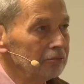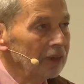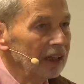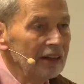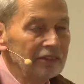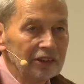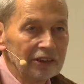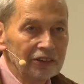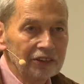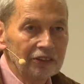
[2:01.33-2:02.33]

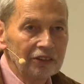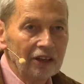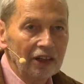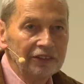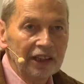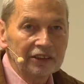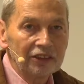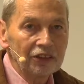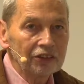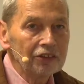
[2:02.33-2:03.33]
malevolent or
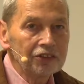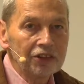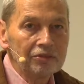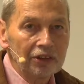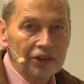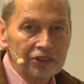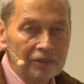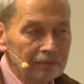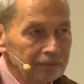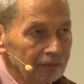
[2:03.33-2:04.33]
addicted to consumerism.